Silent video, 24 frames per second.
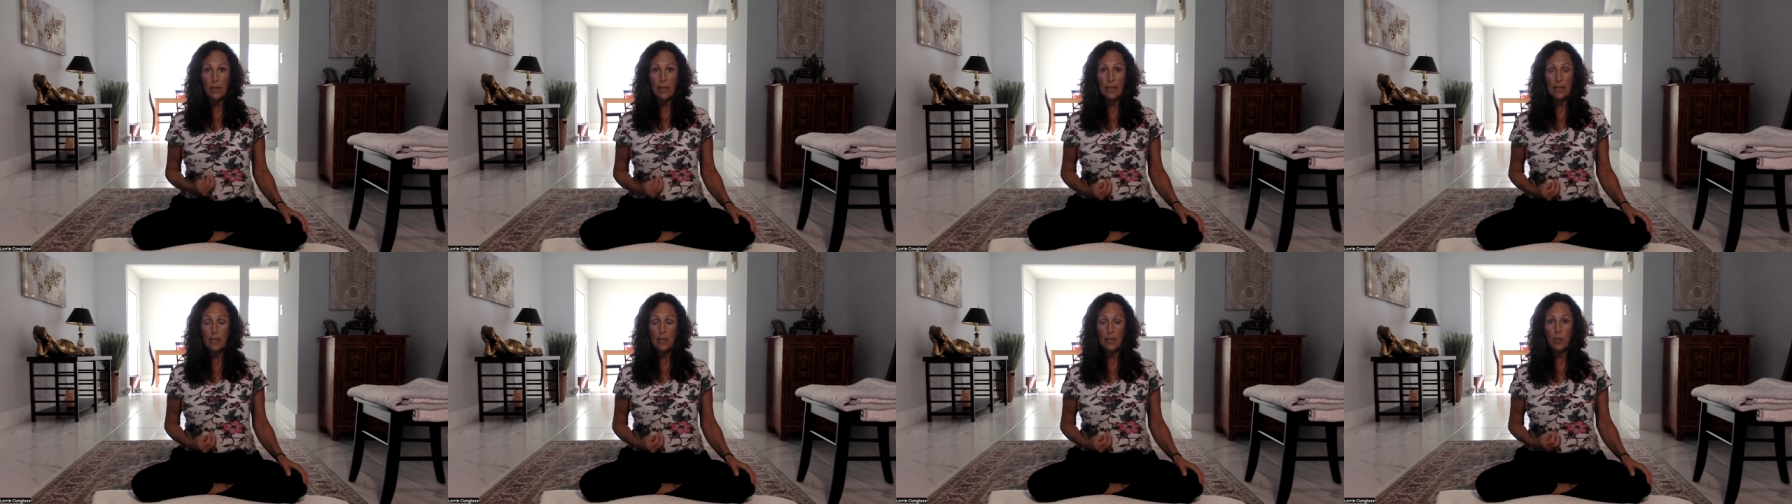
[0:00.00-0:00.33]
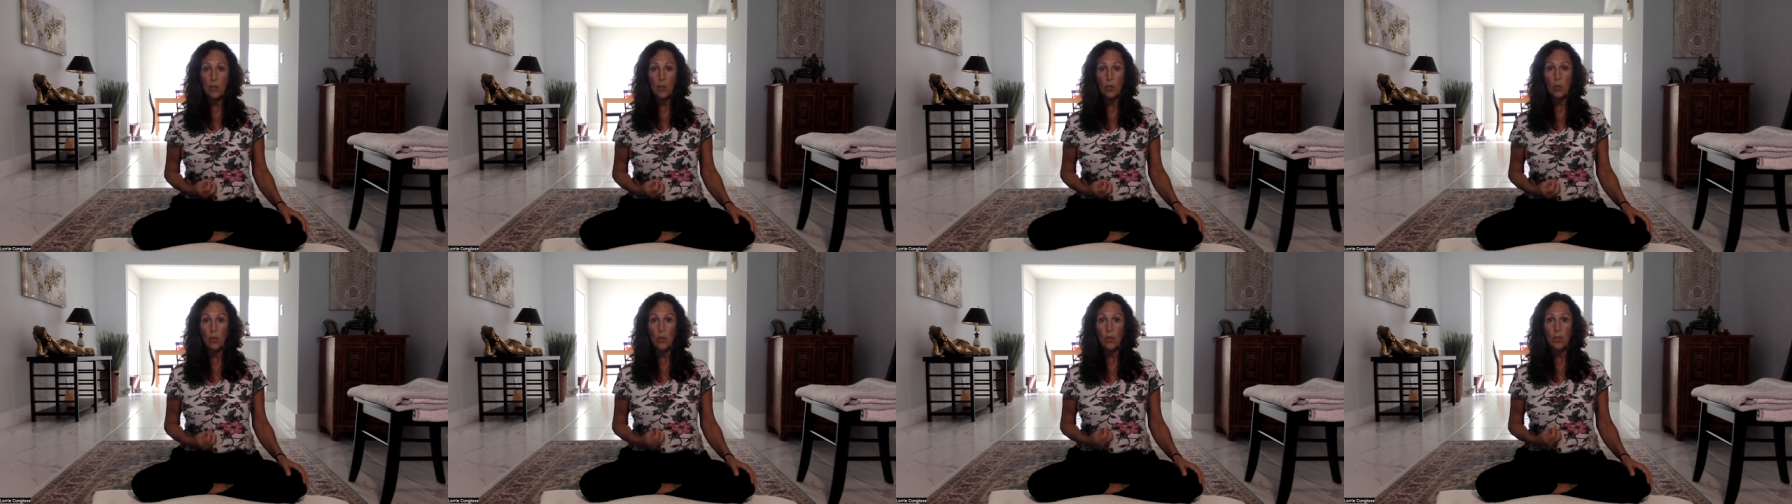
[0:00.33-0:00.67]
in
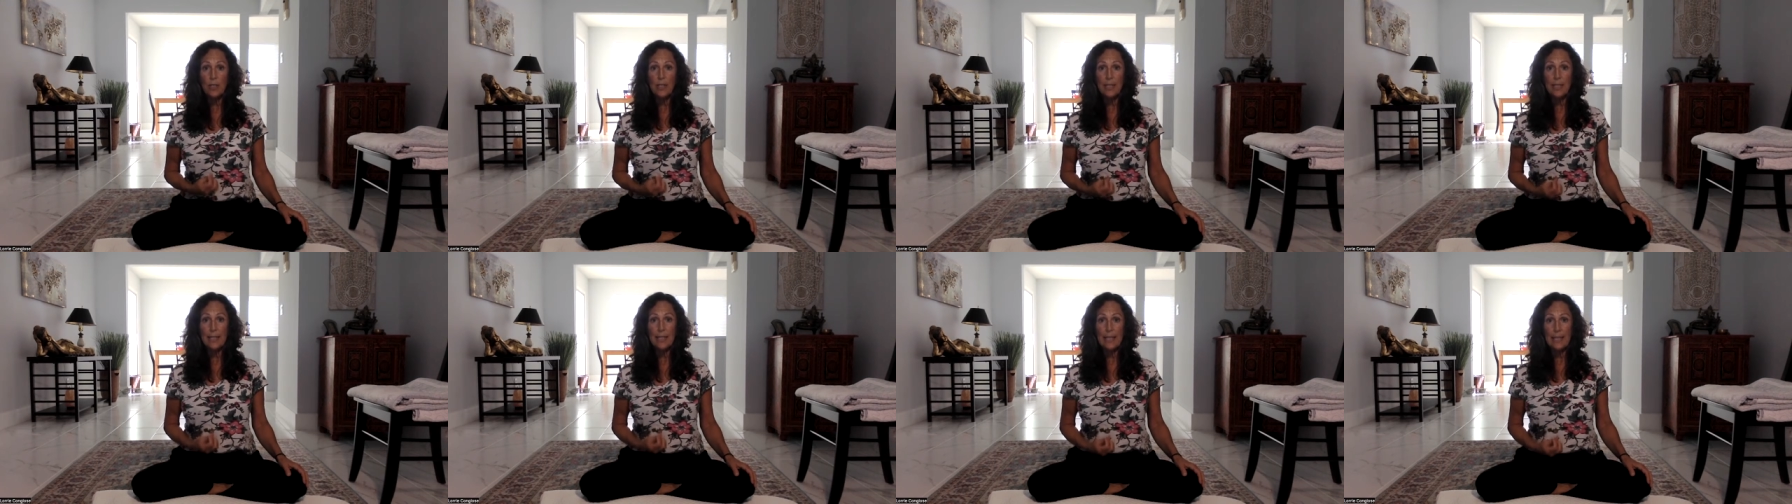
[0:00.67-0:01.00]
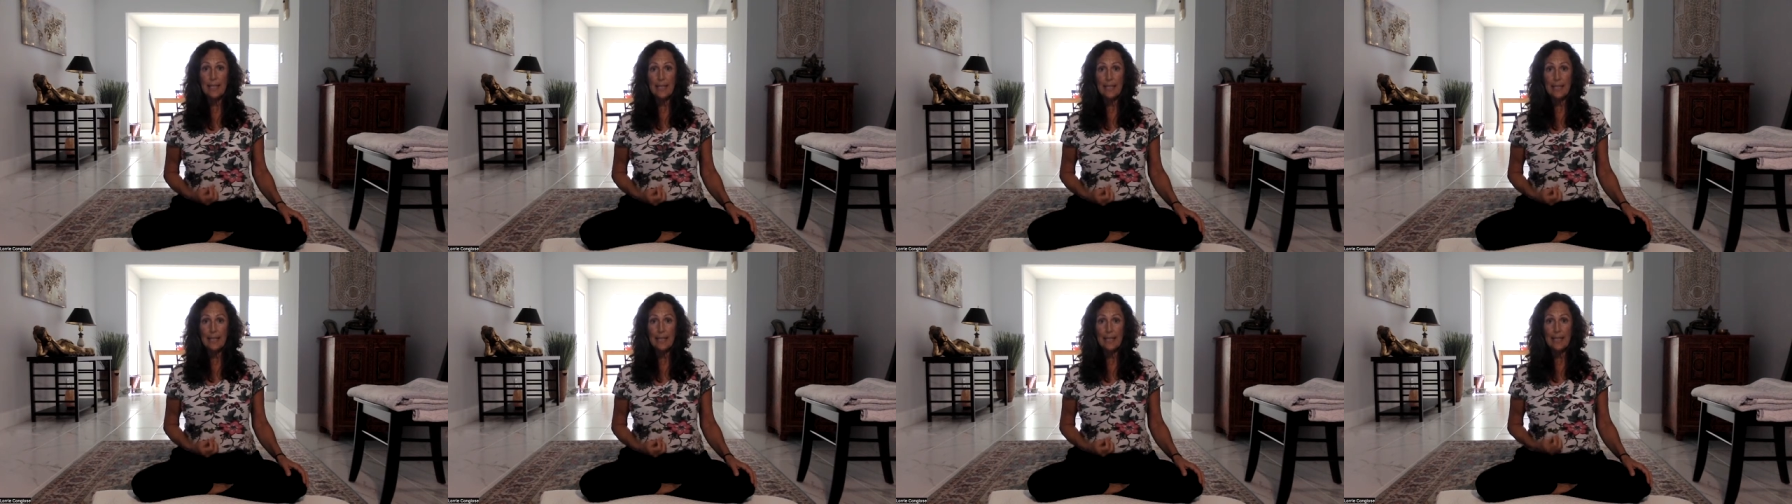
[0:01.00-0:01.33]
your
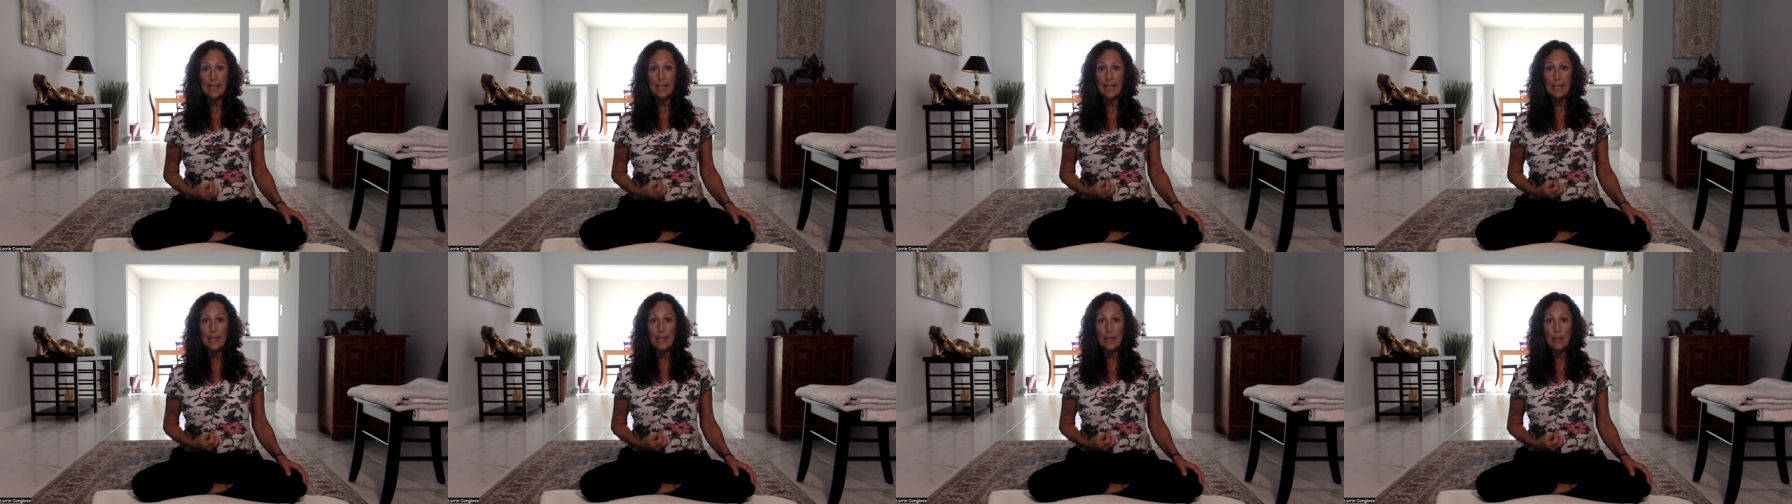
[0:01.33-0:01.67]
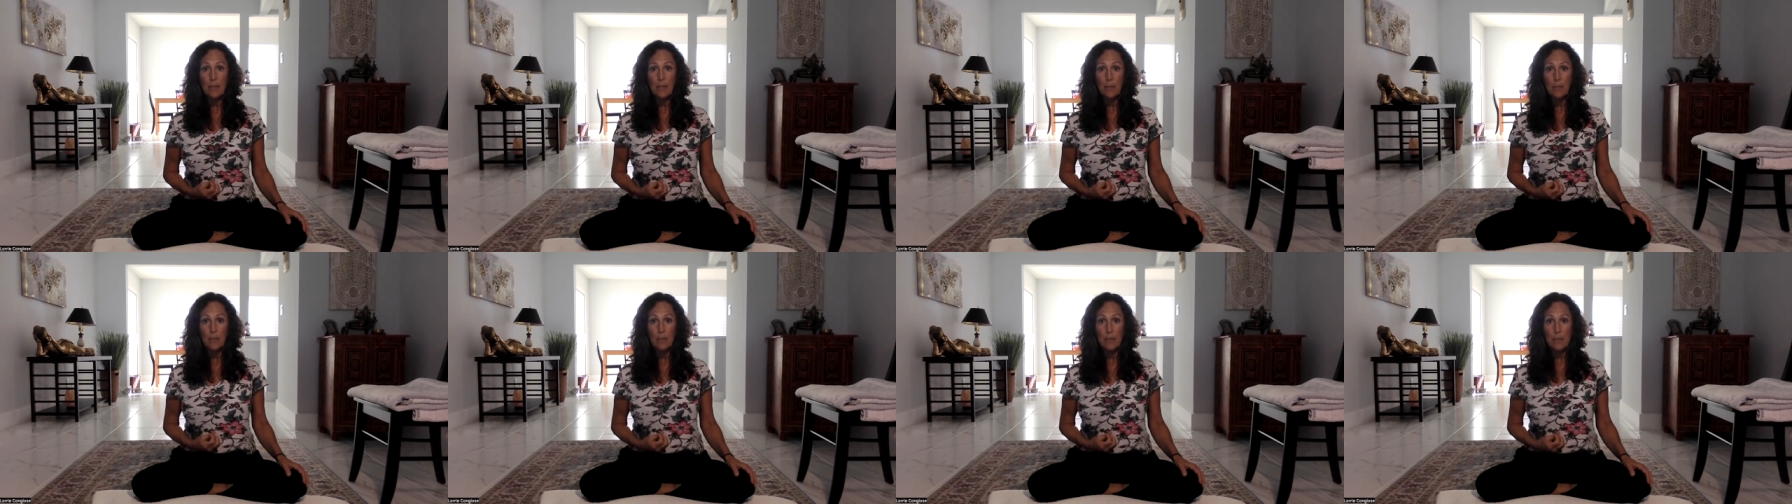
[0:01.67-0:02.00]
seated
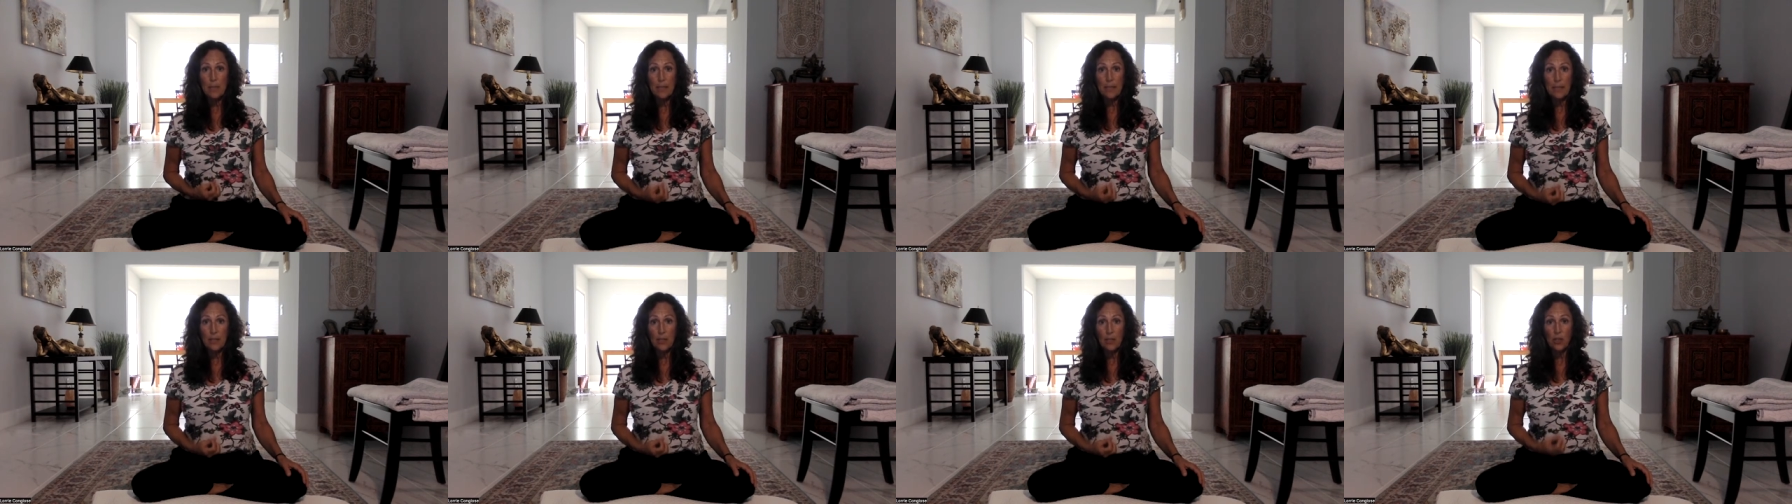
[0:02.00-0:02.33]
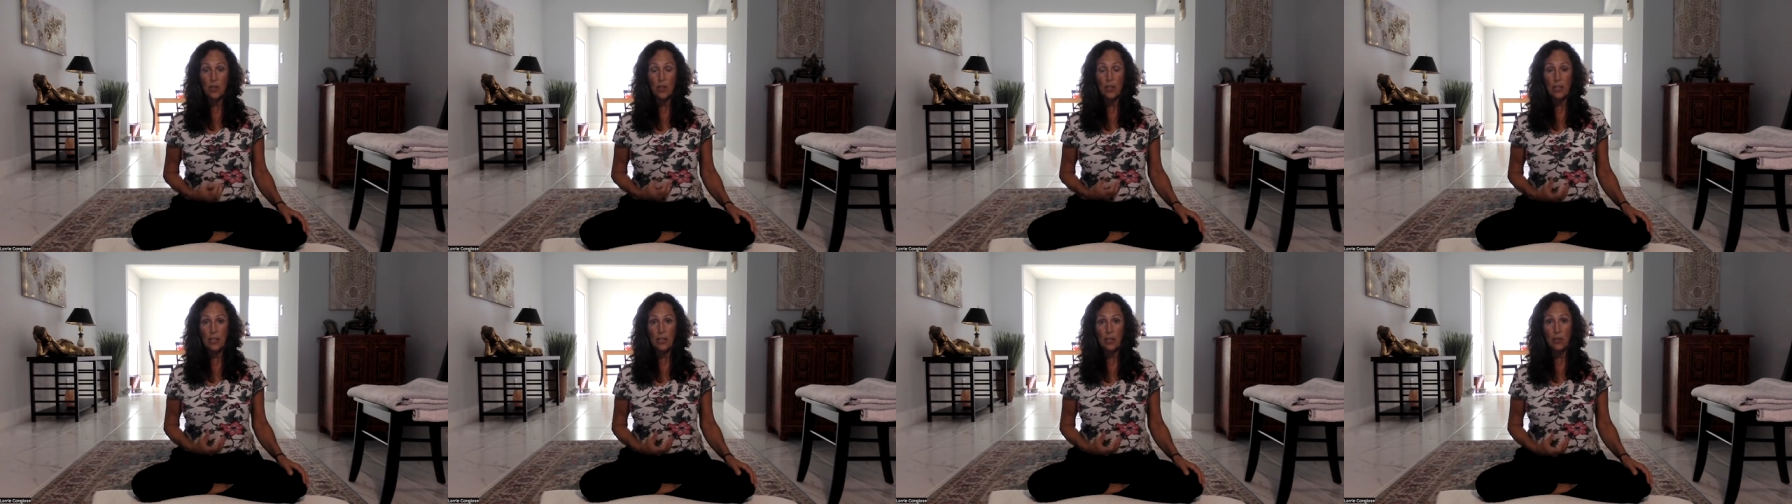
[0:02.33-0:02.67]

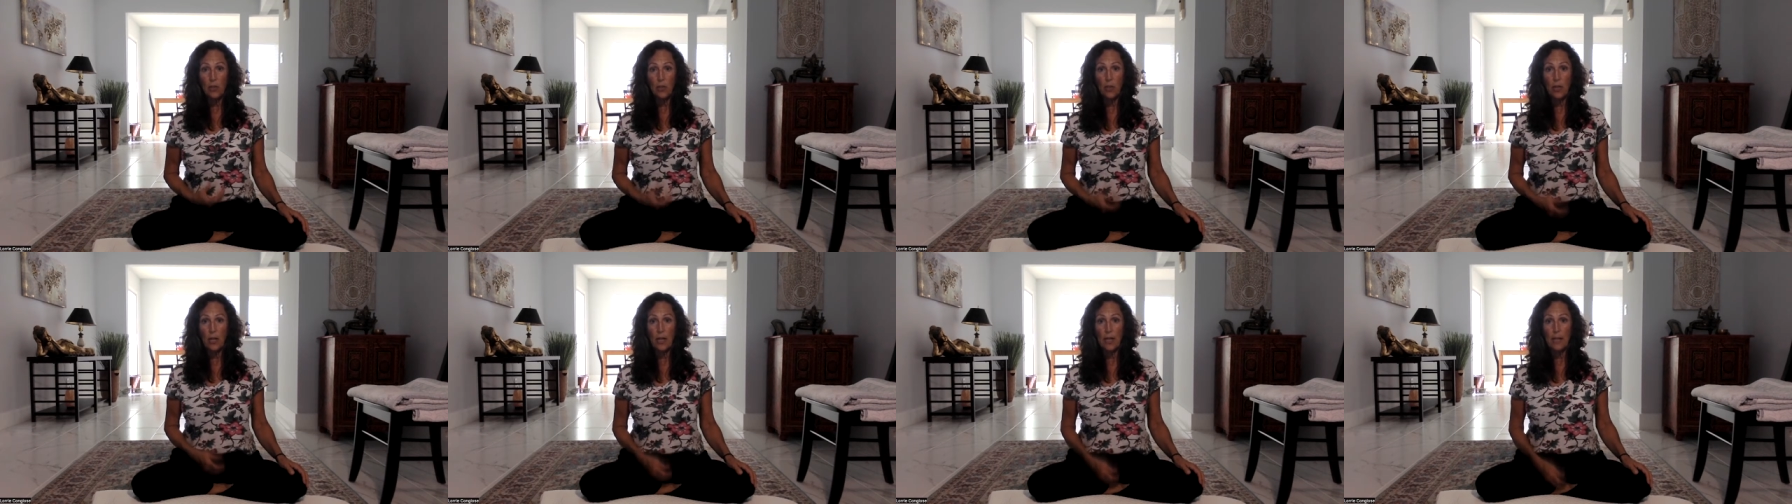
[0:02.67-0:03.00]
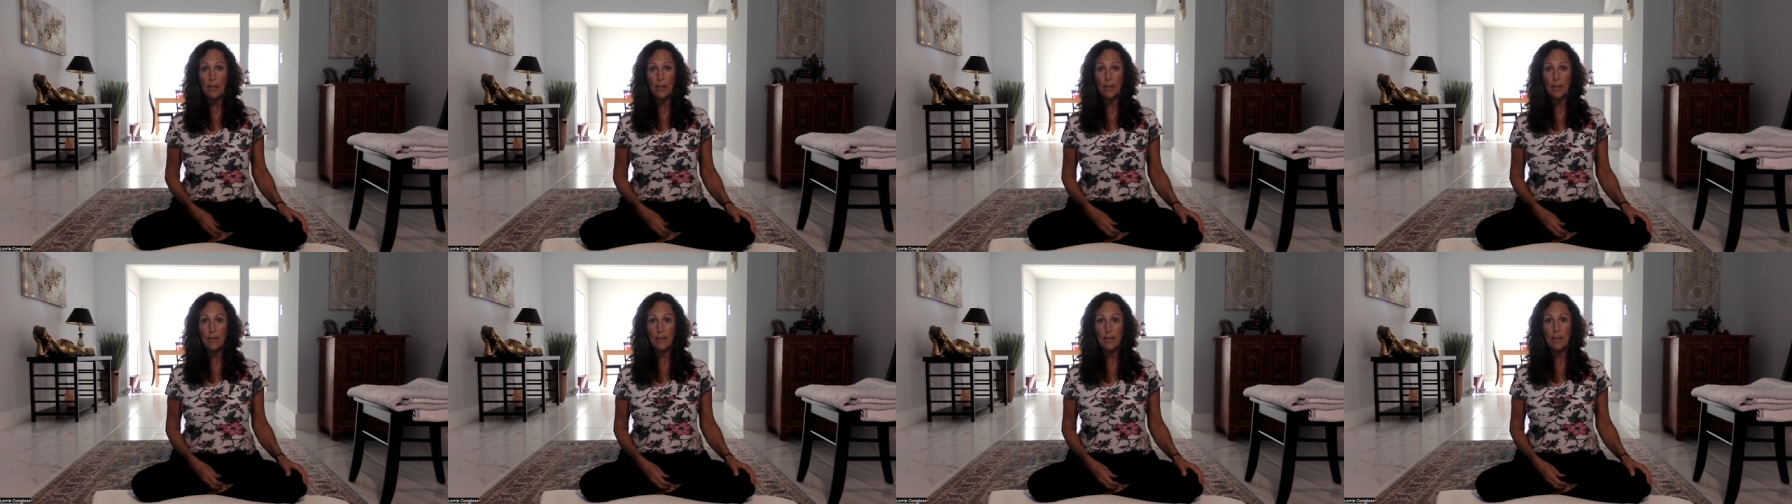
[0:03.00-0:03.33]
position in your
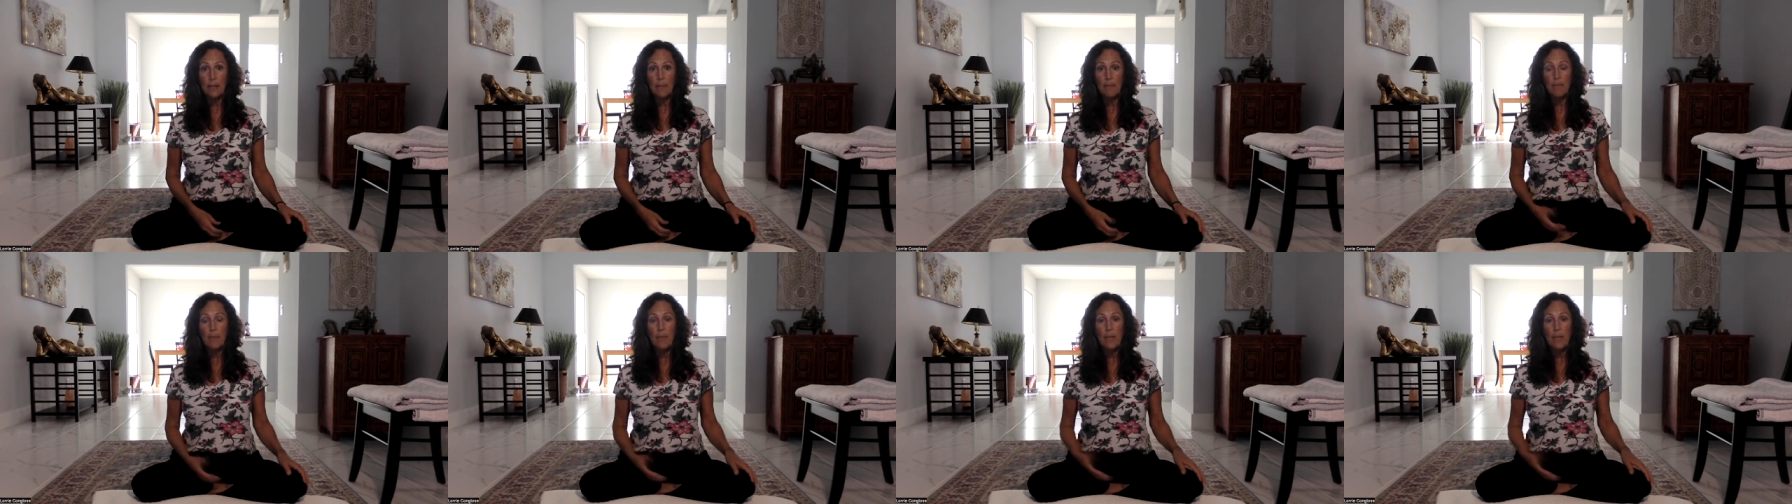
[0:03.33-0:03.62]
asana.